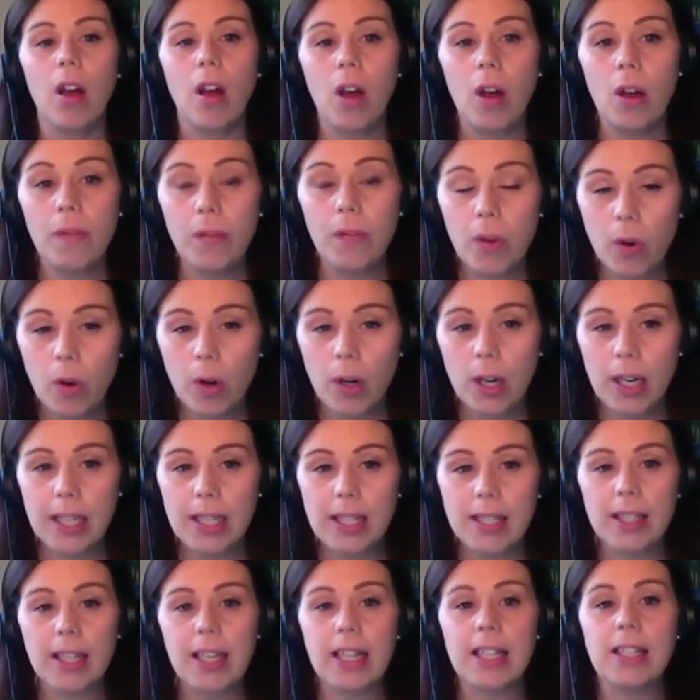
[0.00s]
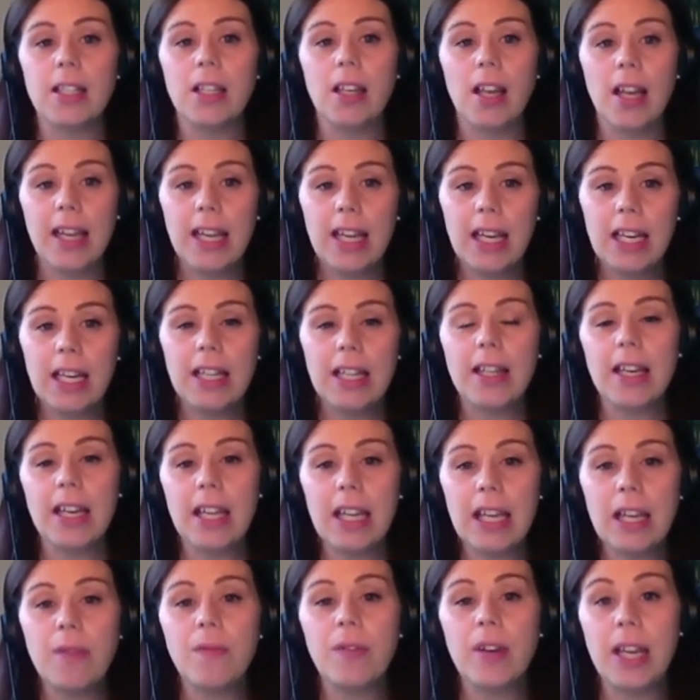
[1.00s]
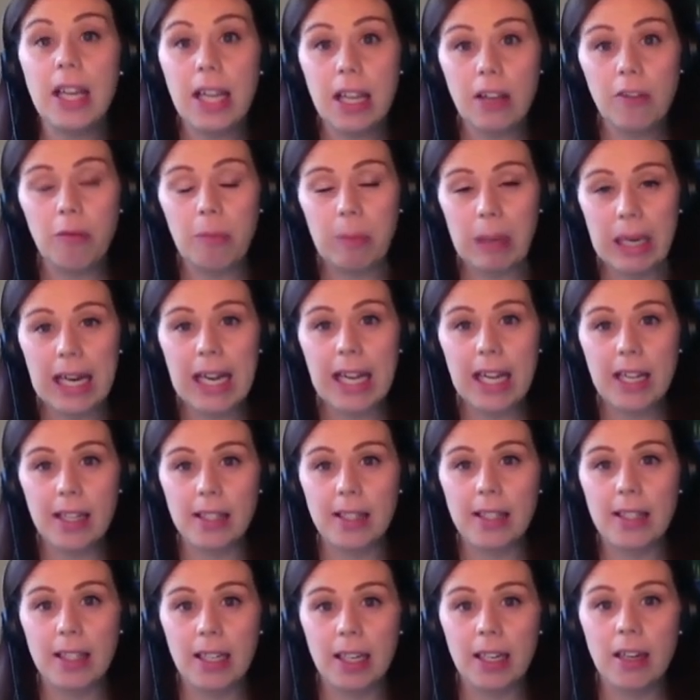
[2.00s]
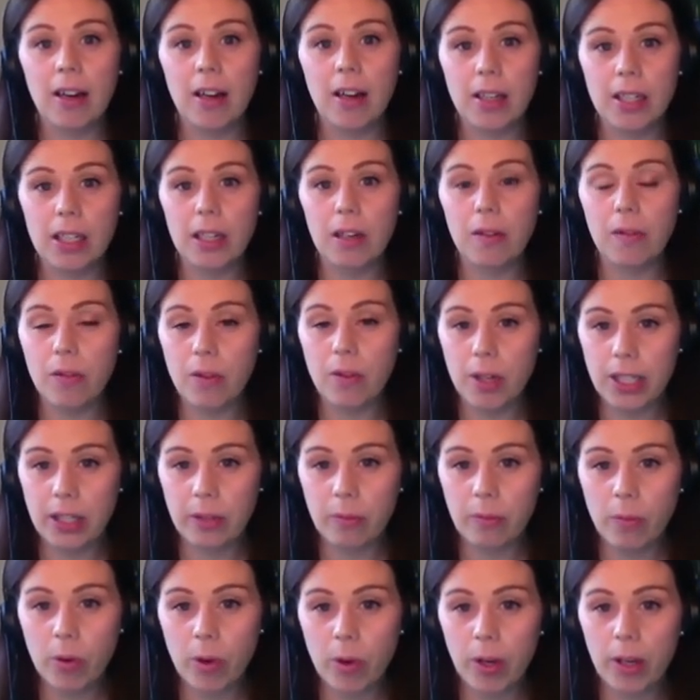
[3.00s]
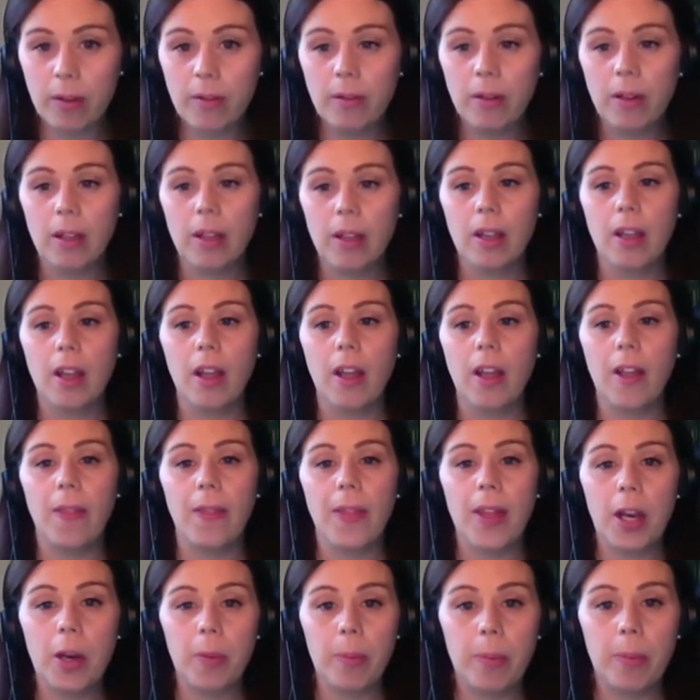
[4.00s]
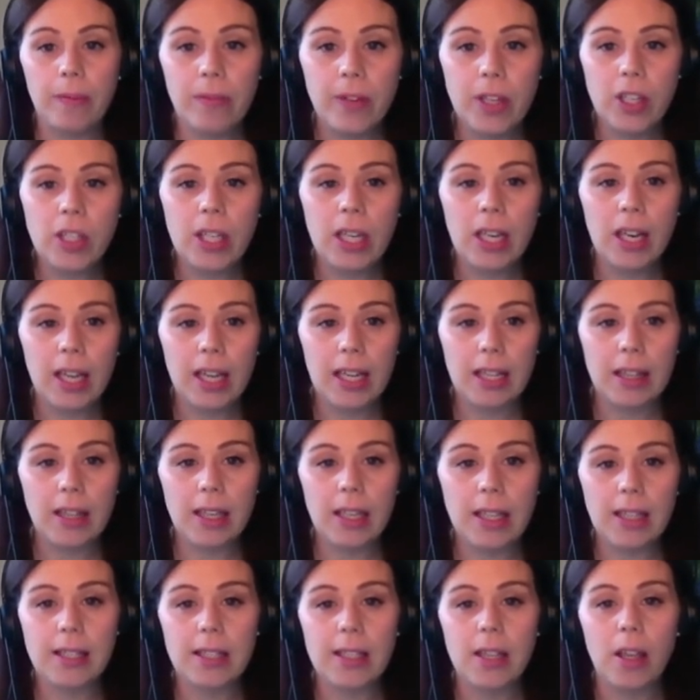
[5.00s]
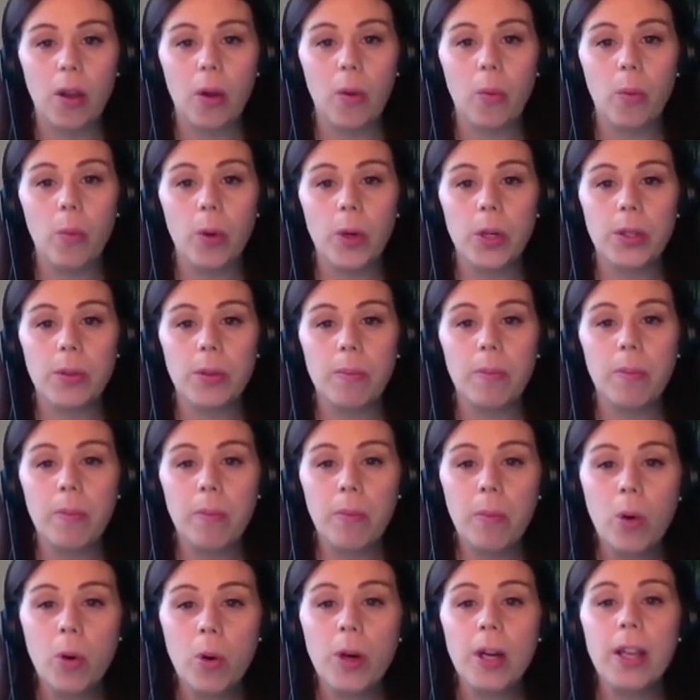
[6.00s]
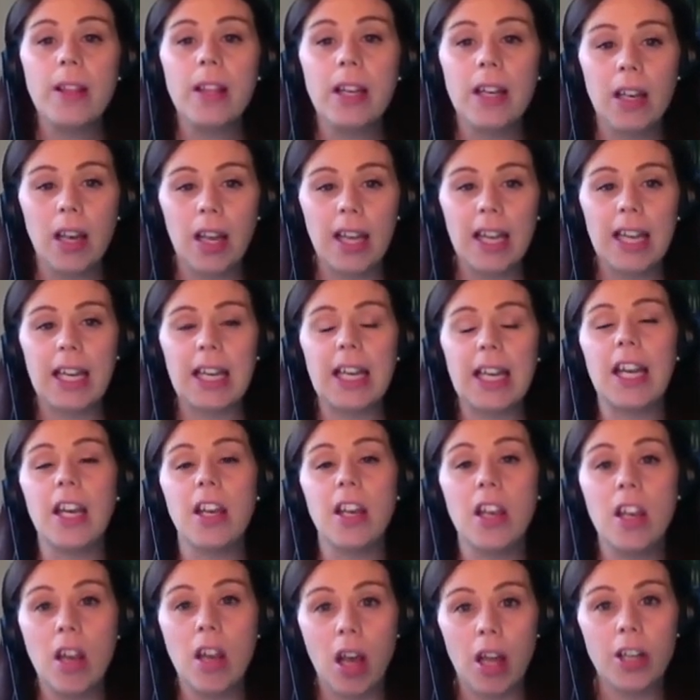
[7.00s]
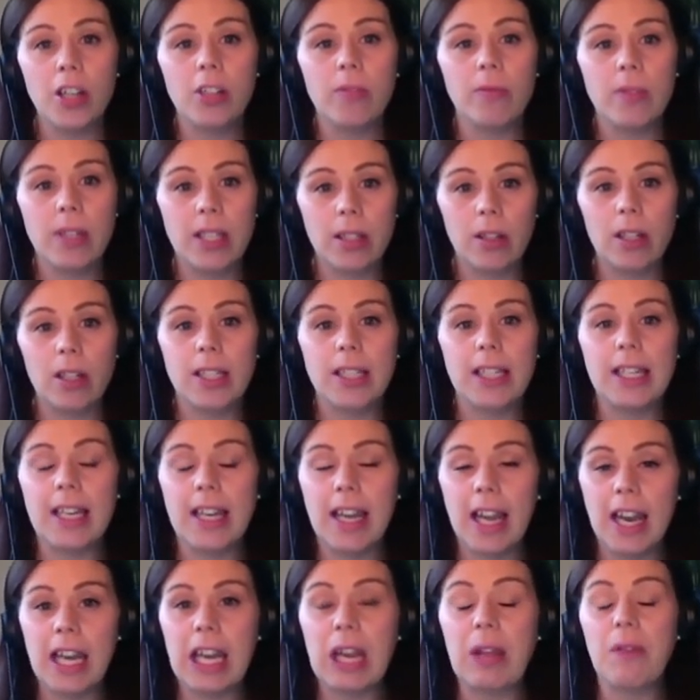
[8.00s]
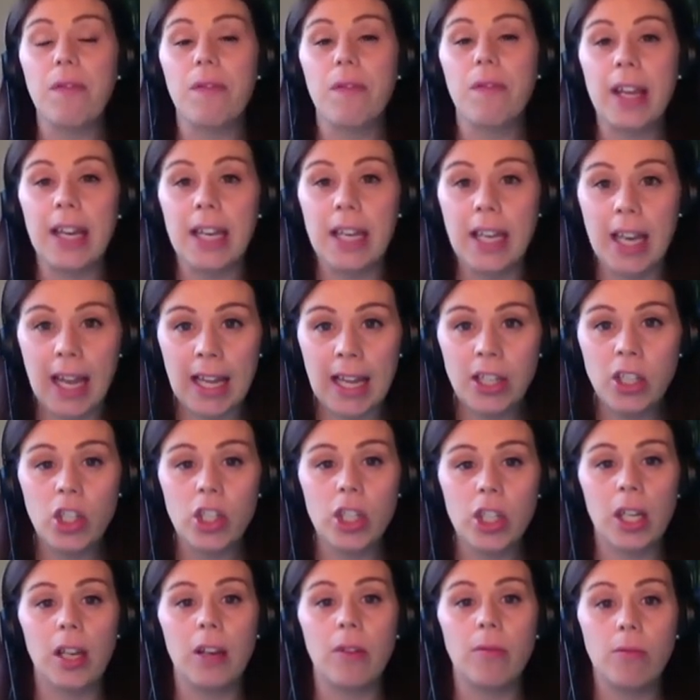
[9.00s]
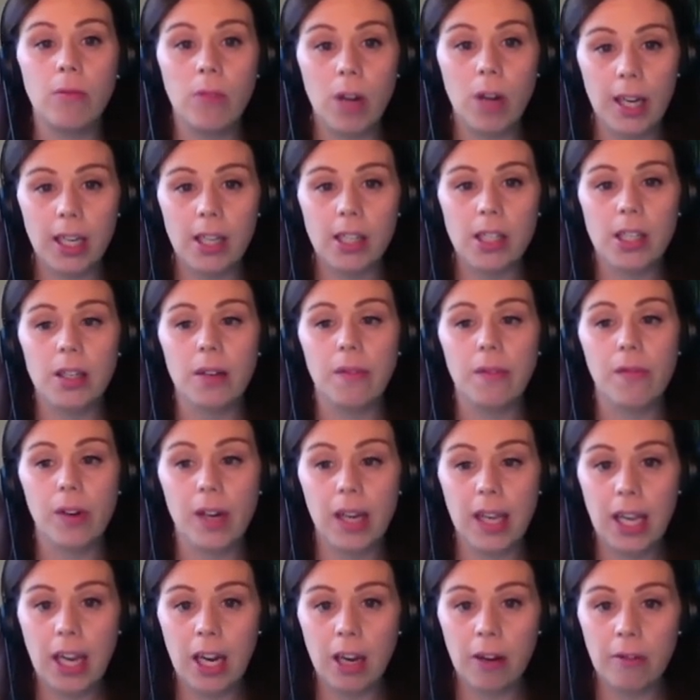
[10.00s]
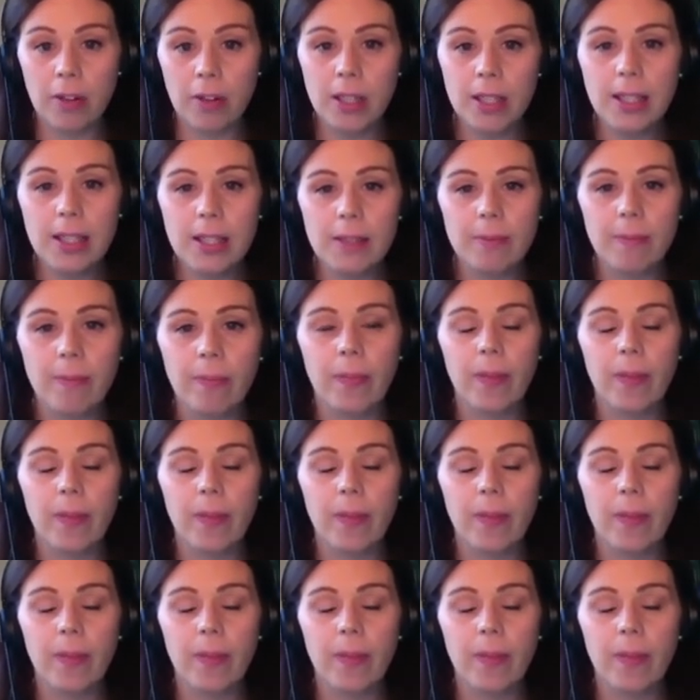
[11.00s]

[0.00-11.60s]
Of course, it's likely that even if placed in Article 41, that a provision like this would more than likely not result in any financial right for carers.